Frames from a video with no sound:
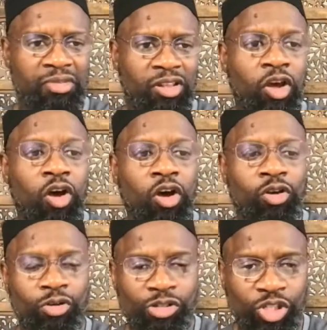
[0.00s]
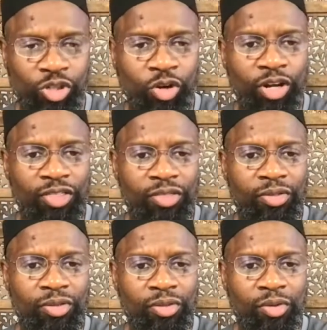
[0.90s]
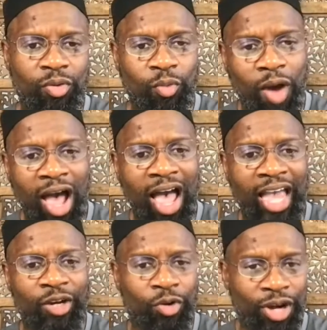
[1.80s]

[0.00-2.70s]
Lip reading: Long or short, wide or